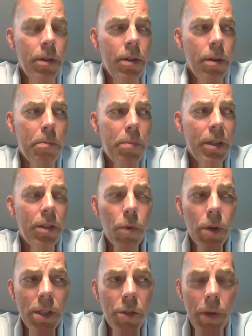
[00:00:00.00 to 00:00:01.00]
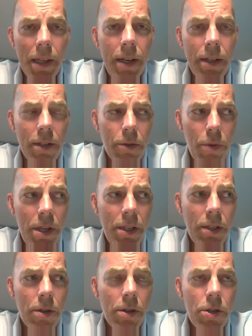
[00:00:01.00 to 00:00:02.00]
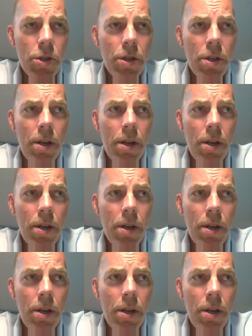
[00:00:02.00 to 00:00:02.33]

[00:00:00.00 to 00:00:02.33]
but the ones related to the research,